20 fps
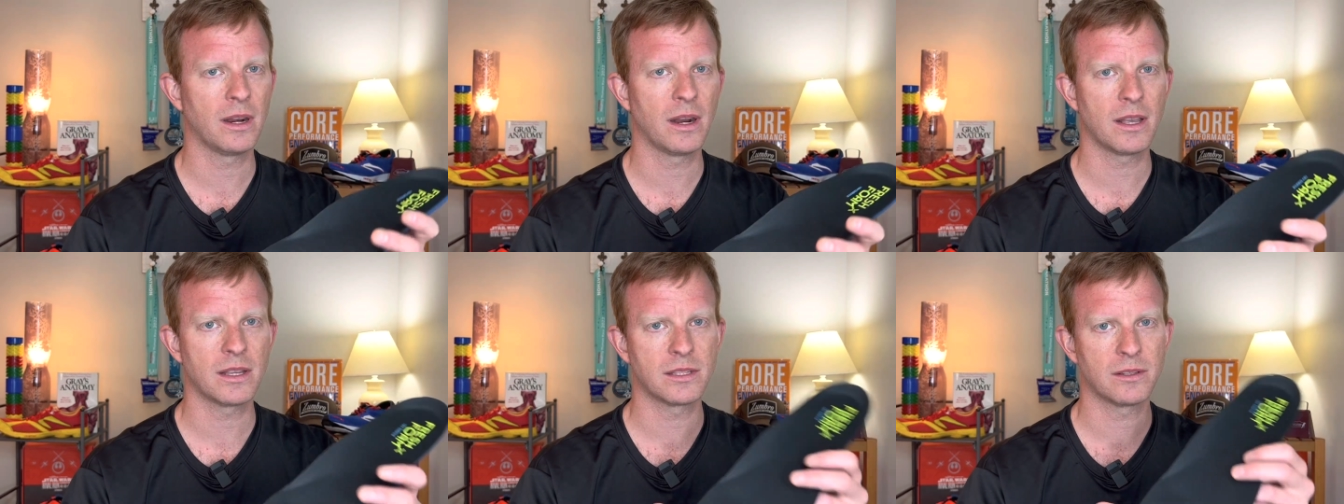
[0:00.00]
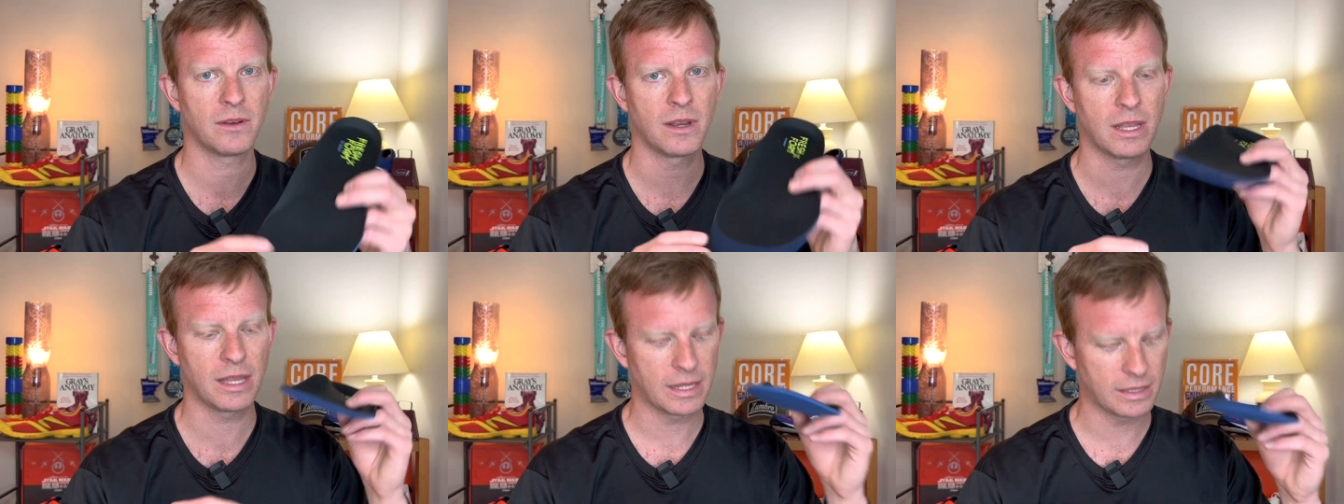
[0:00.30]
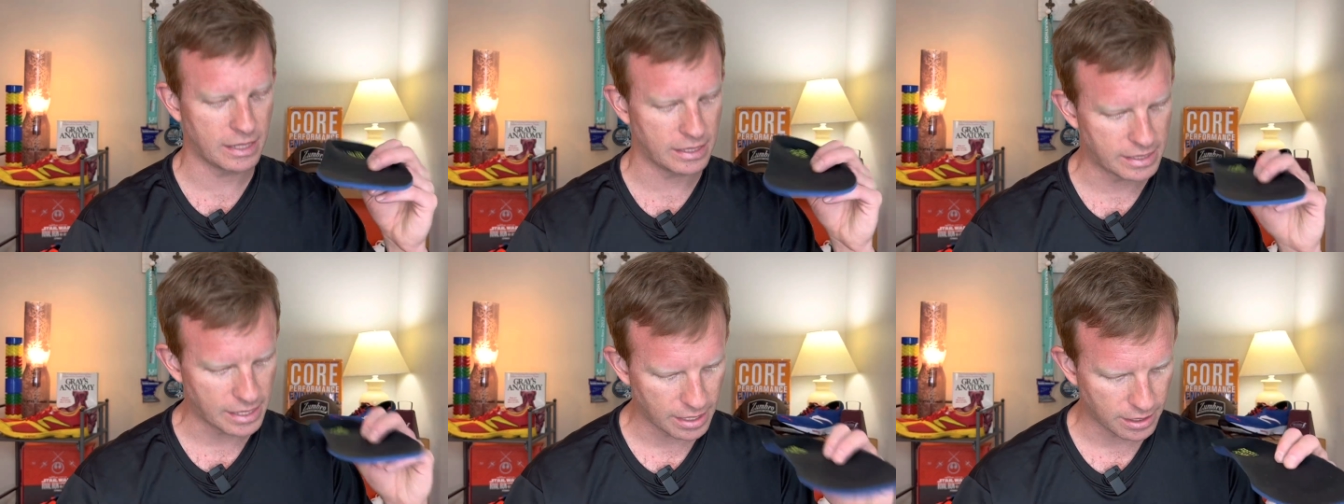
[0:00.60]
and also I
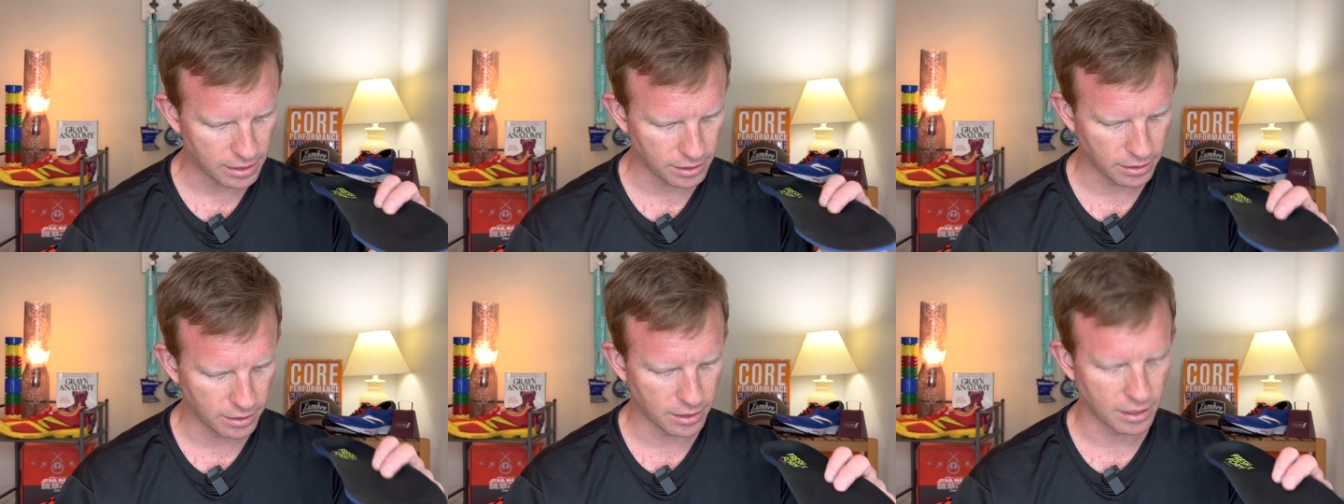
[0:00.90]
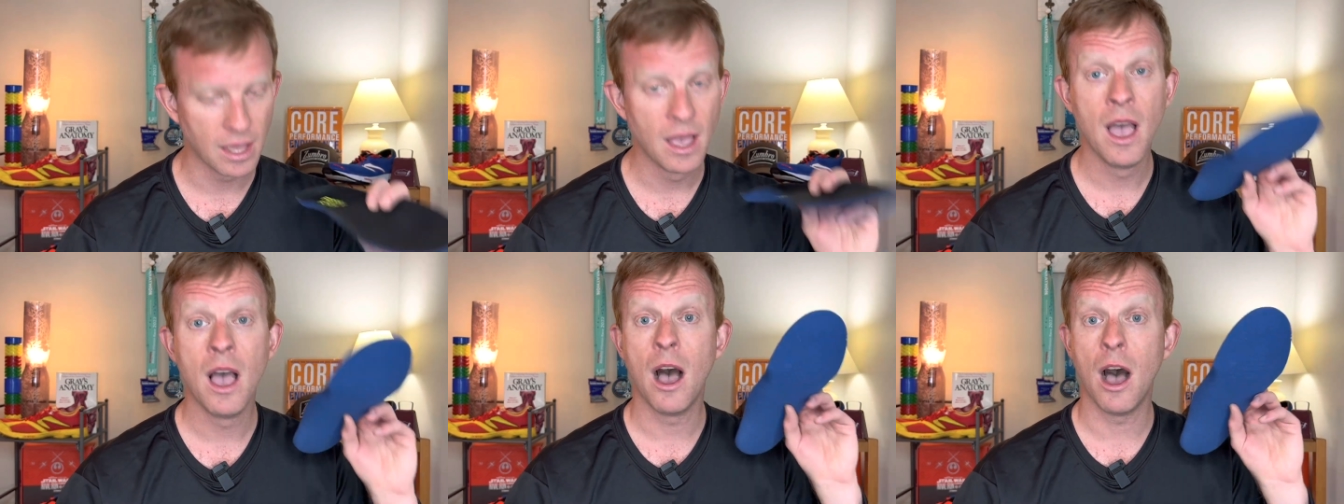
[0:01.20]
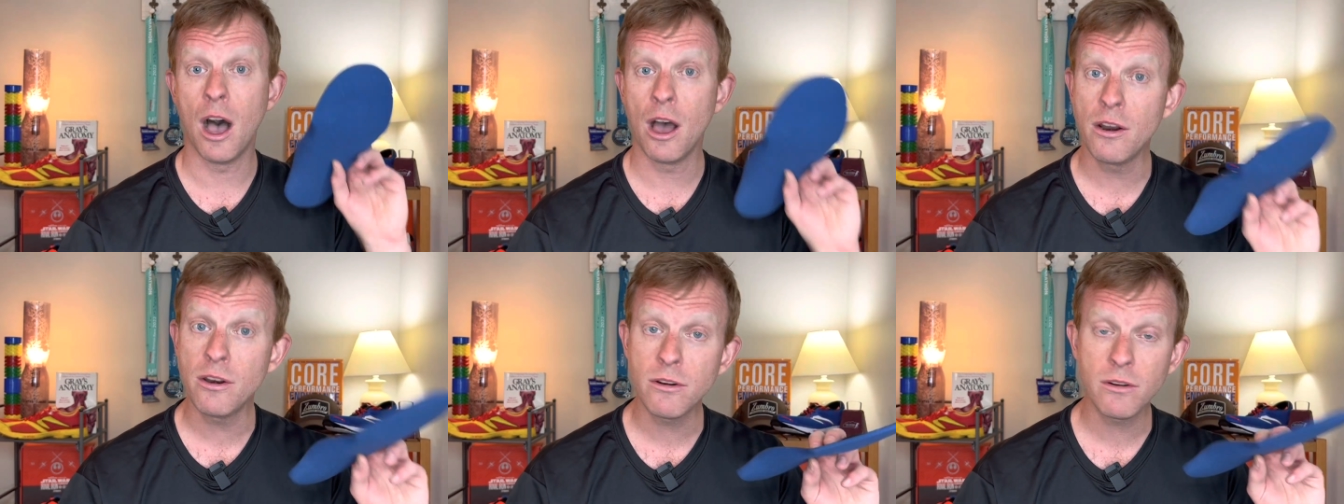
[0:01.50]
like to take a look
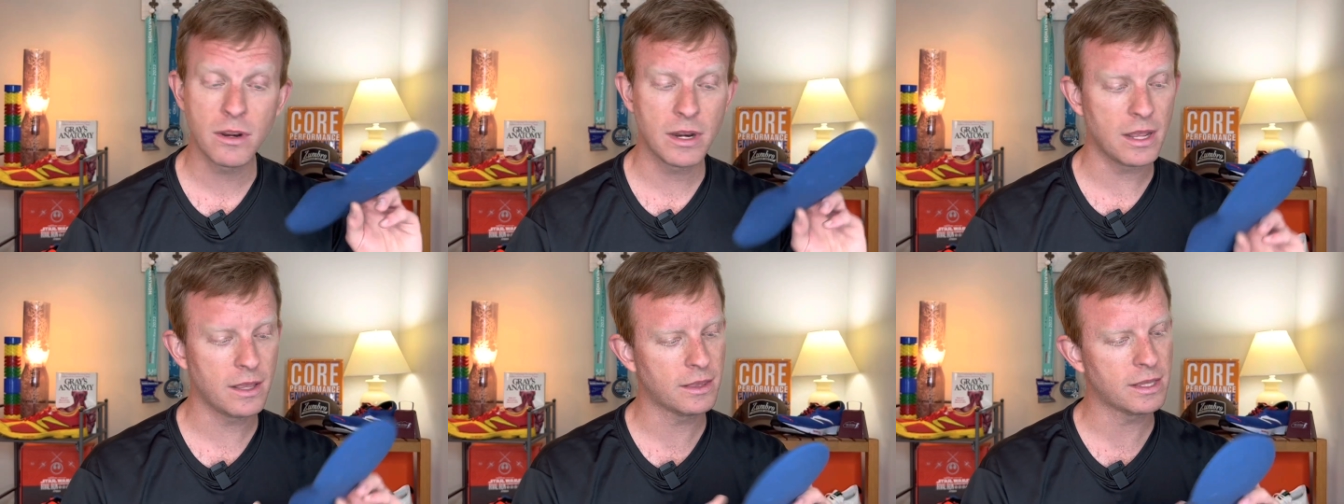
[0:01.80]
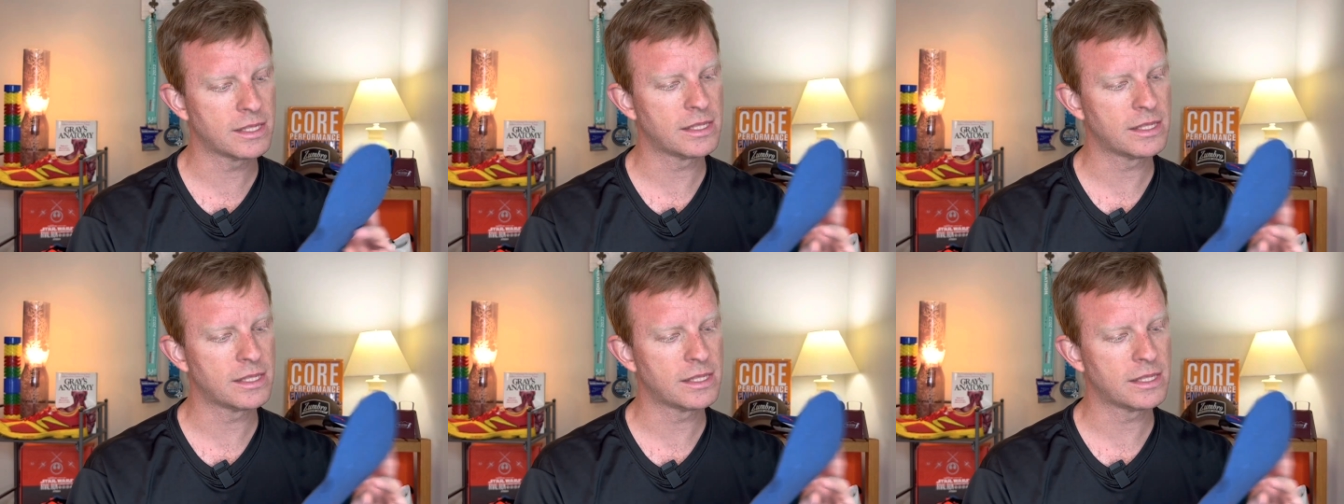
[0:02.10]
underneath